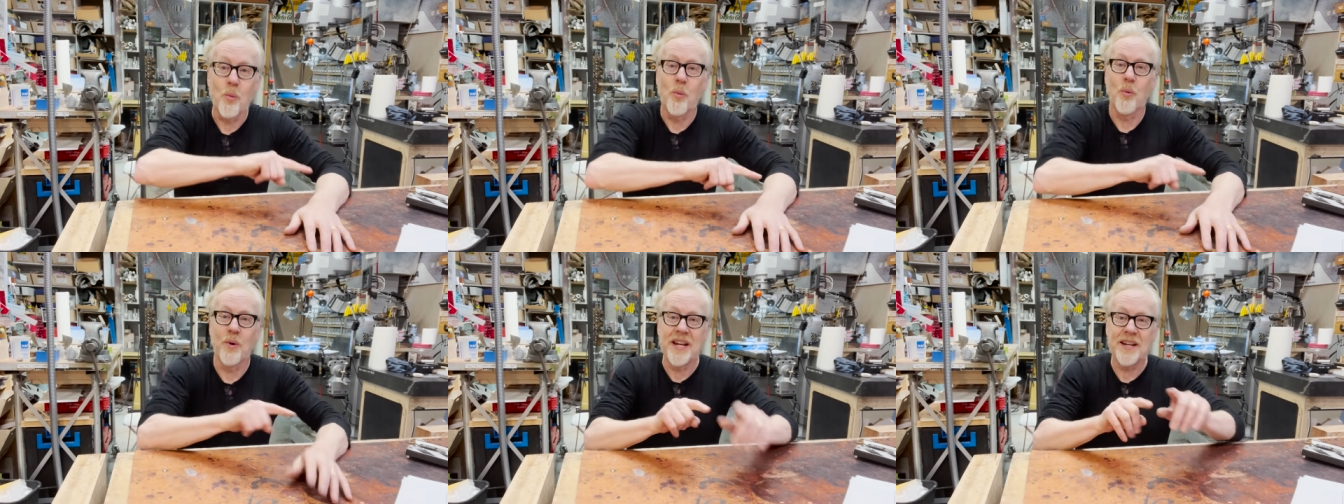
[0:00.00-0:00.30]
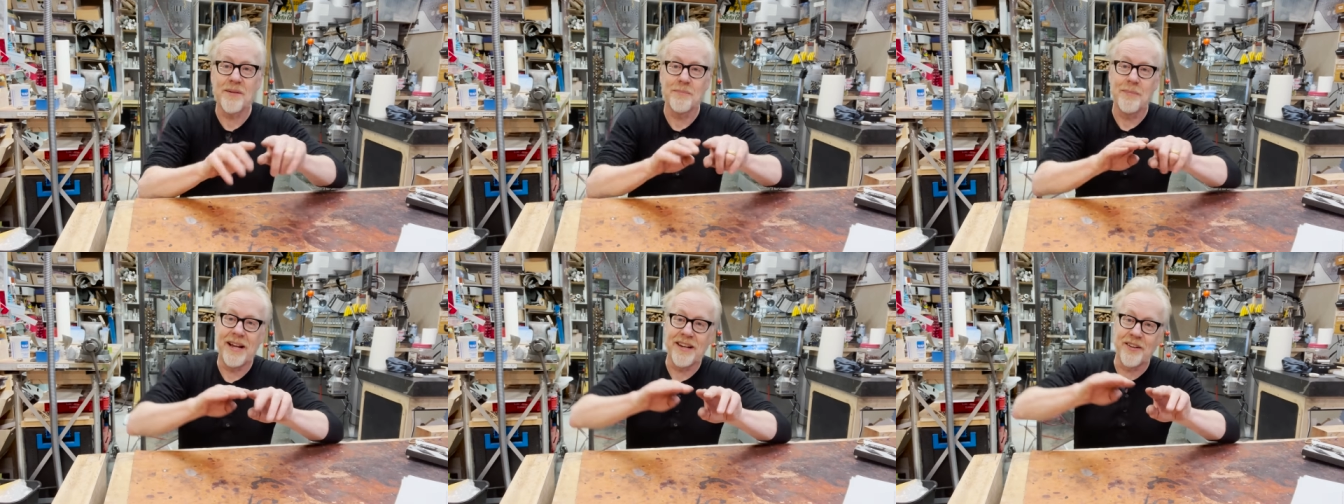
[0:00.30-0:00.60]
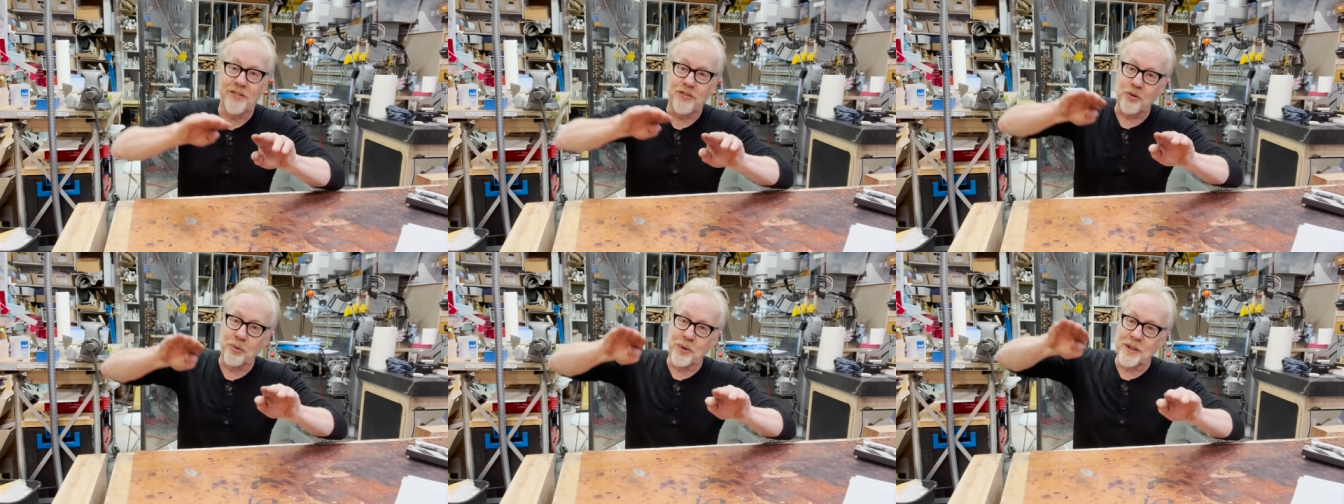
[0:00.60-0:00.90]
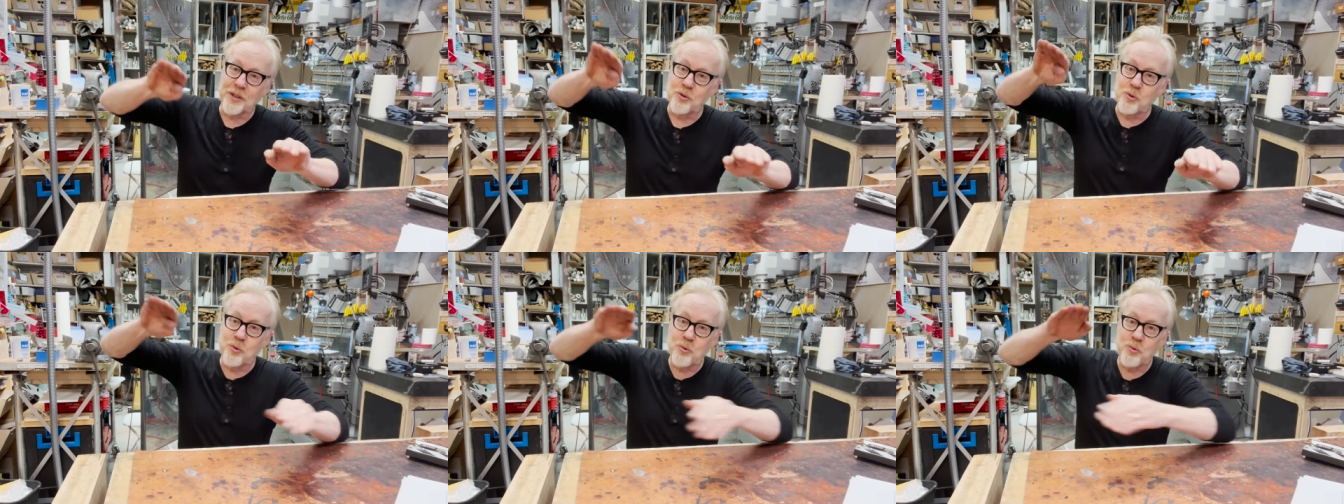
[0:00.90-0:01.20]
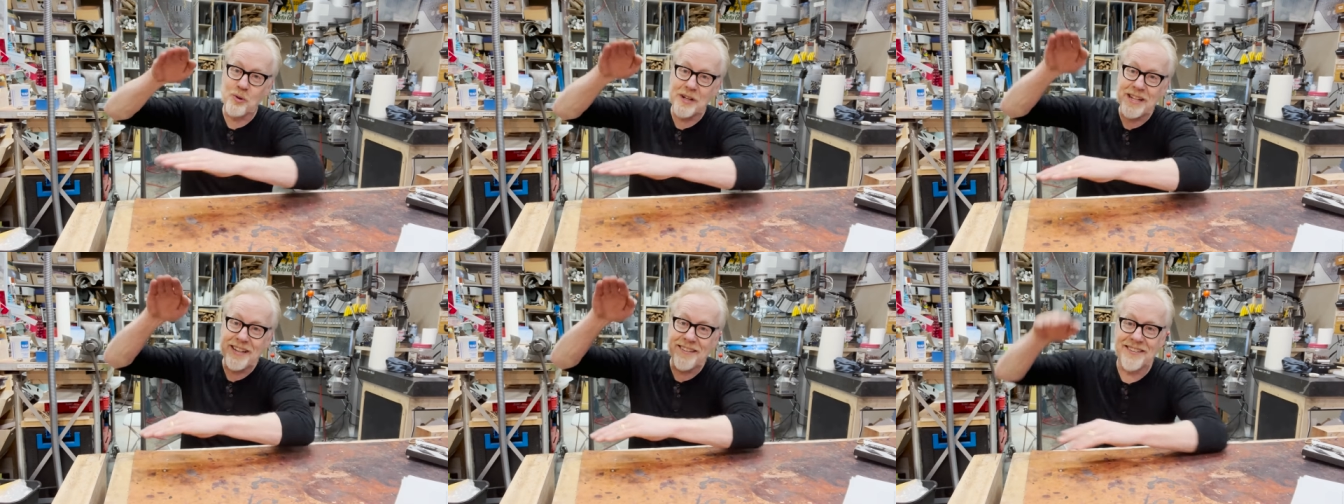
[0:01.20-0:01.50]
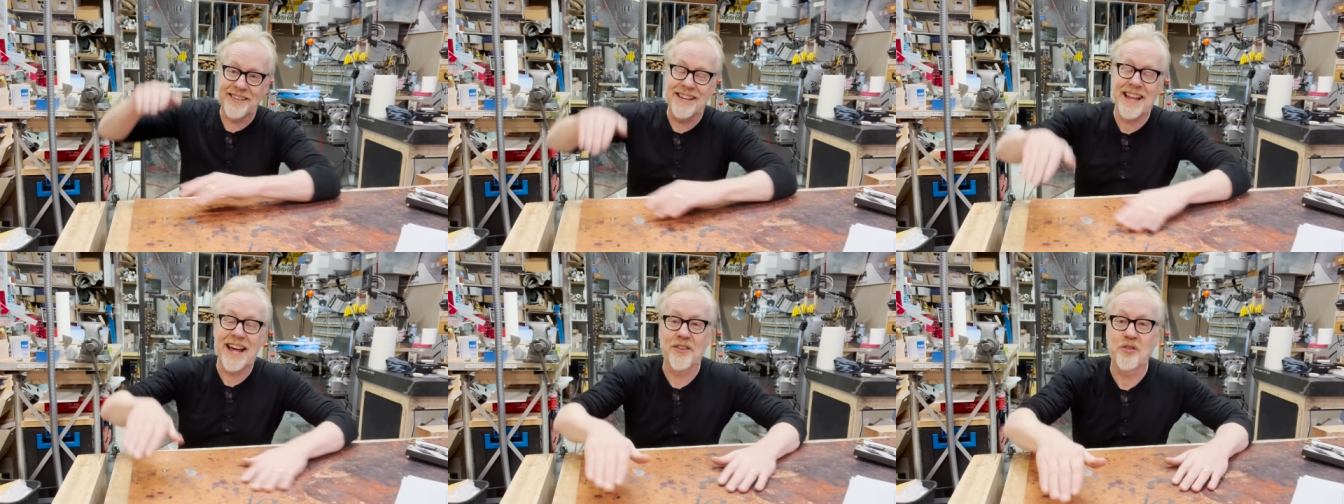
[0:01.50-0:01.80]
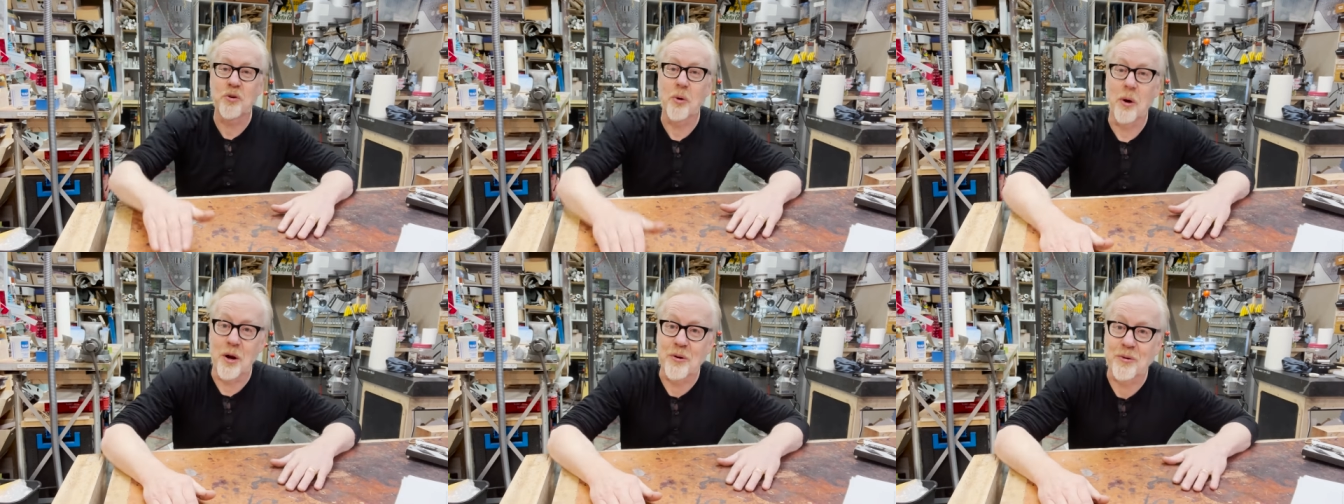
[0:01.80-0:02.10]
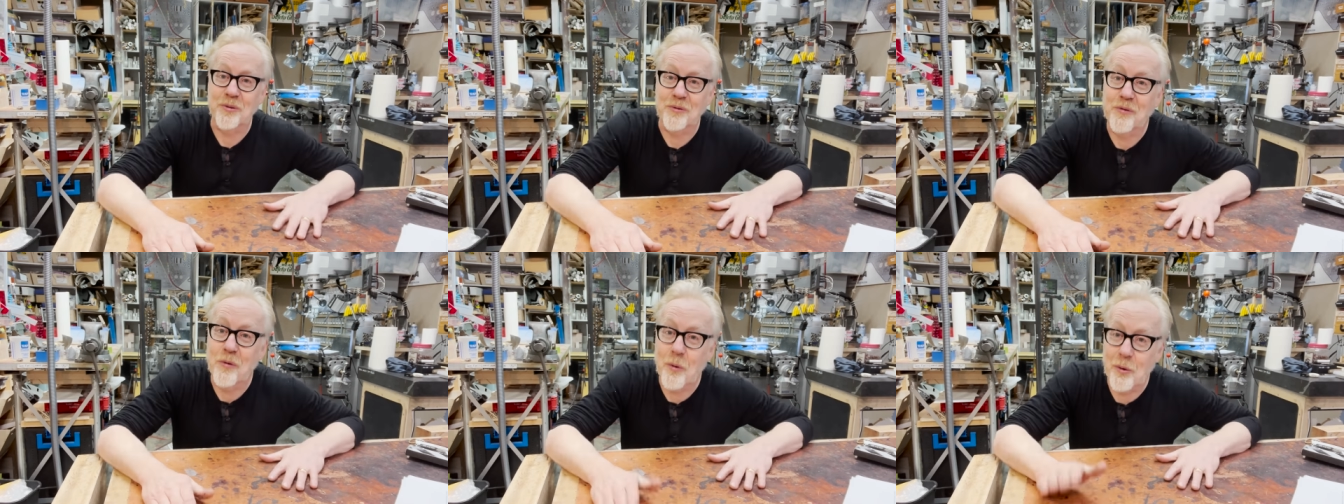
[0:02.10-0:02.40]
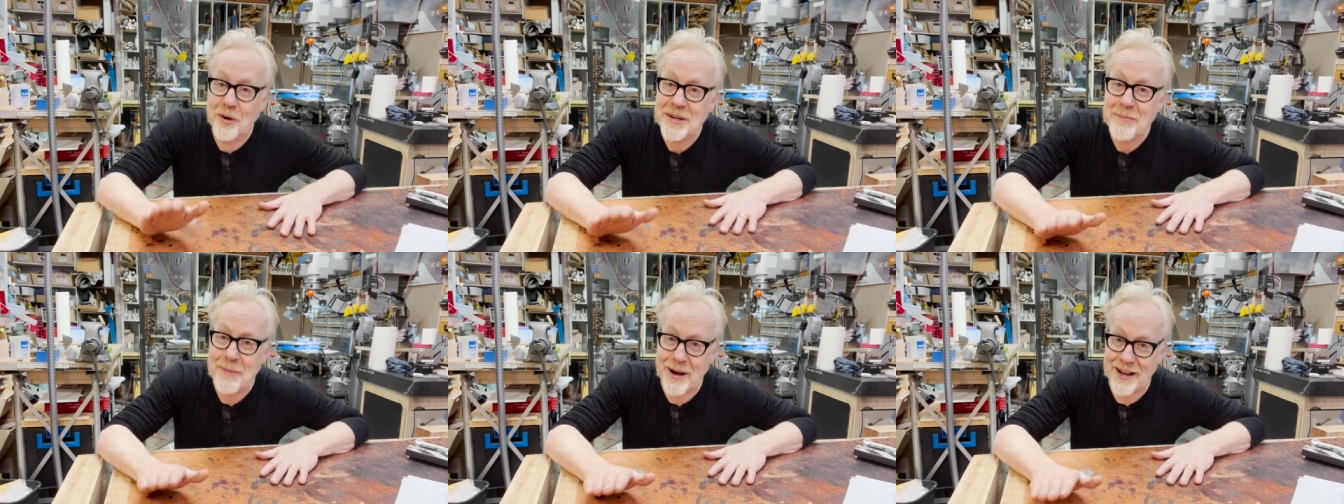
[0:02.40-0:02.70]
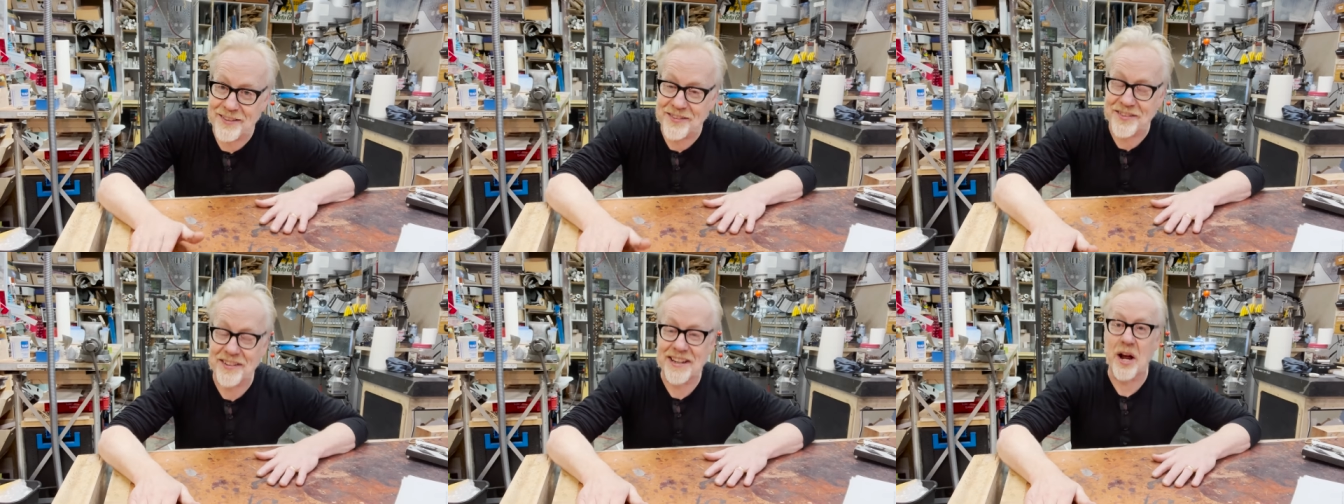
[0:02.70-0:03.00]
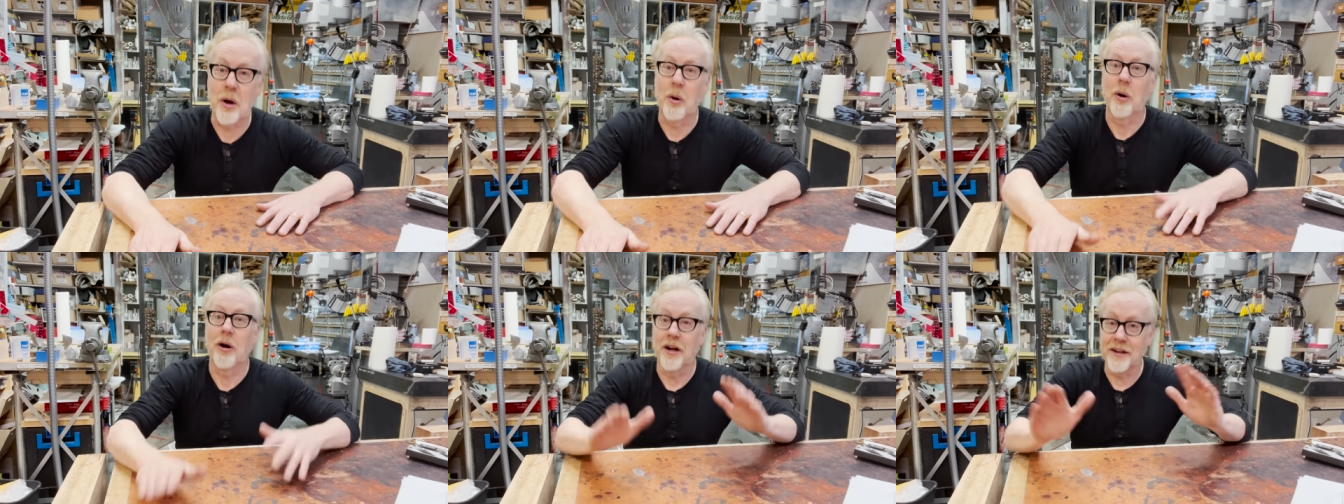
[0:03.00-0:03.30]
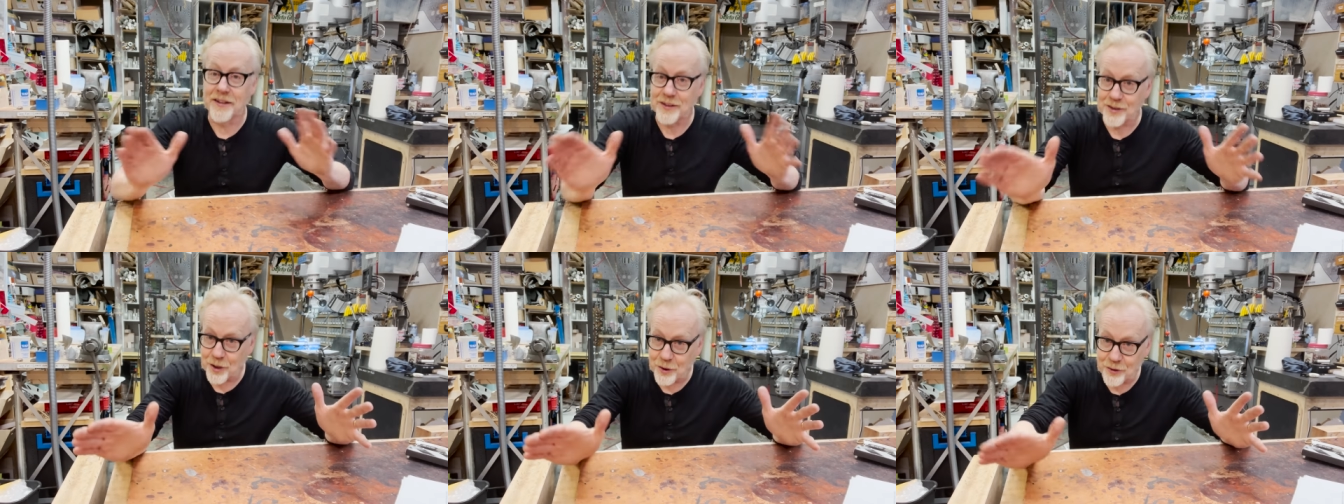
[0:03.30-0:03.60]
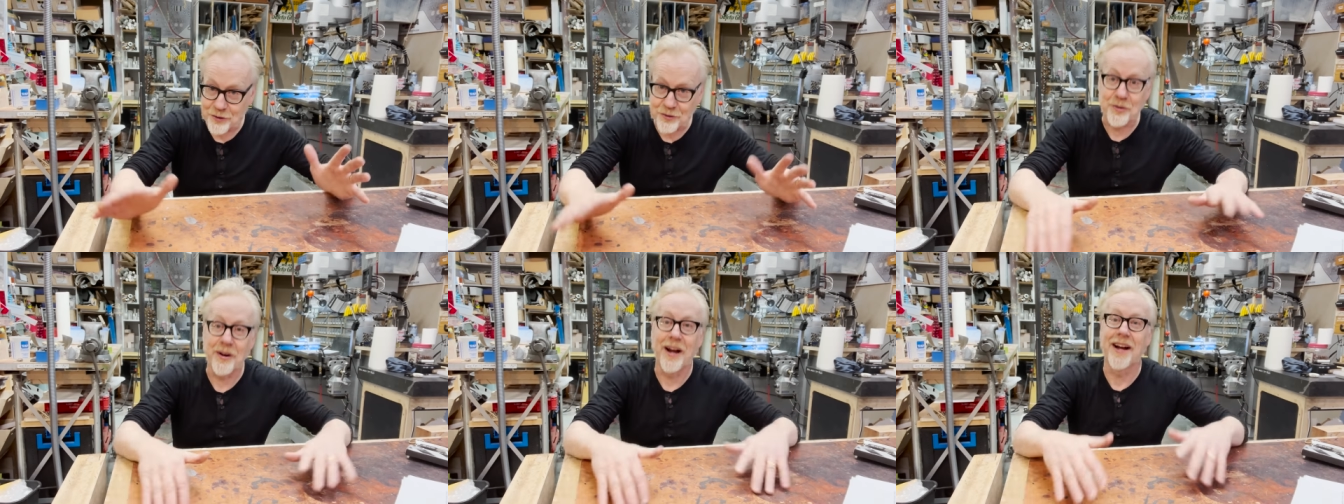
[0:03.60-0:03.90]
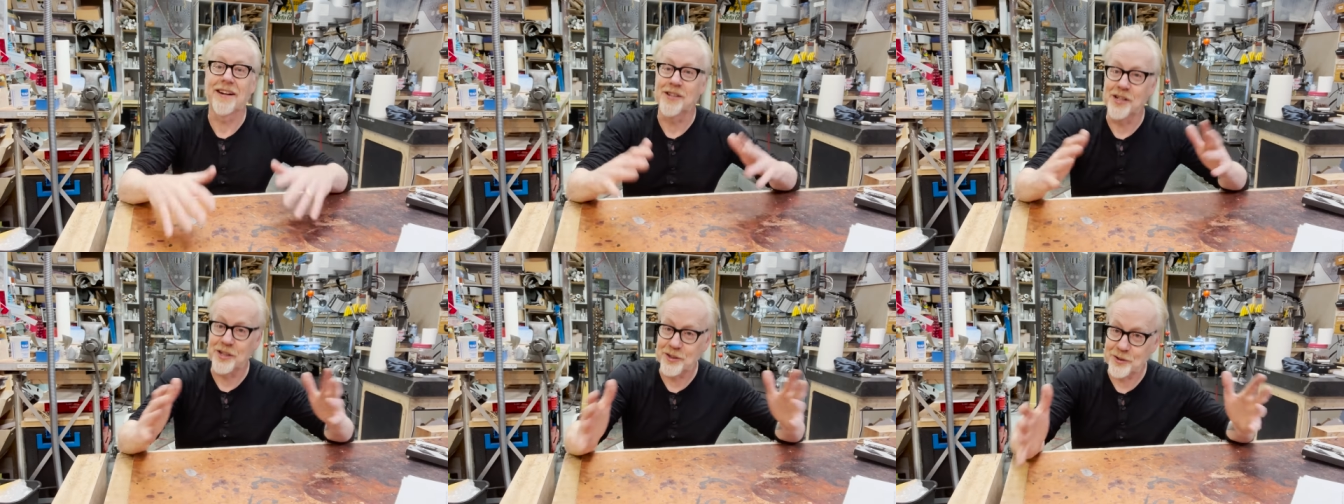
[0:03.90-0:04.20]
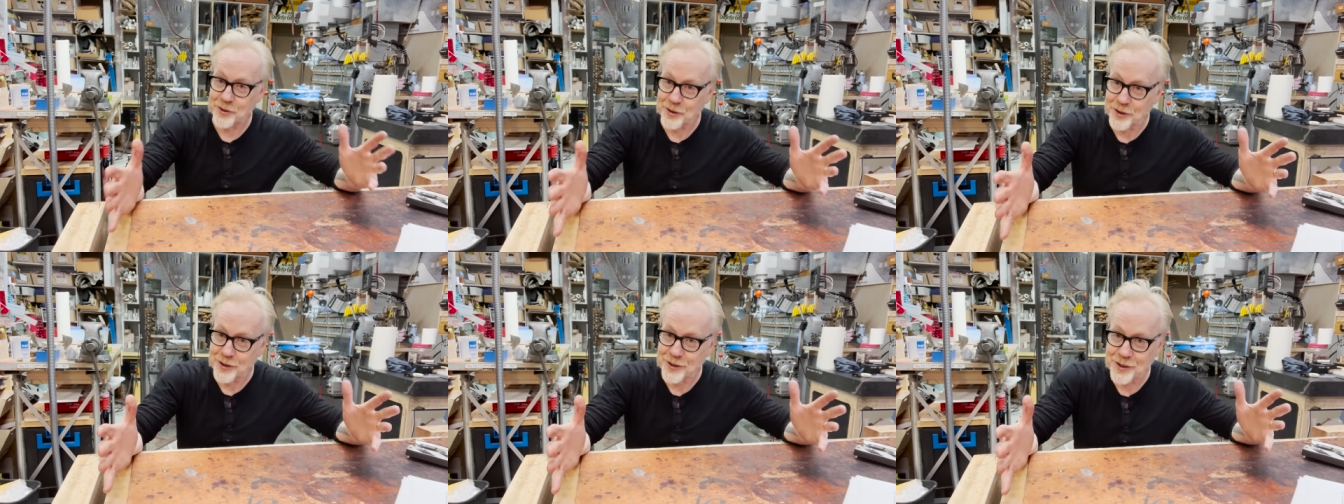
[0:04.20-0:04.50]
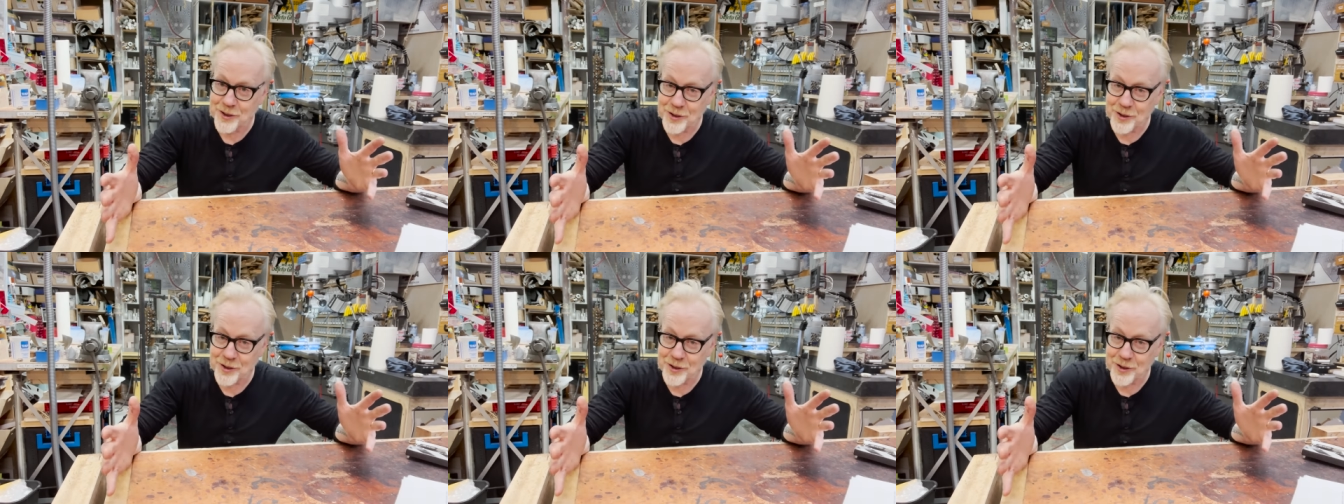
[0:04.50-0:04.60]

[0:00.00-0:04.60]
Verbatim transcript: we had managed to increase that to one hundred forty miles an hour on a closed track under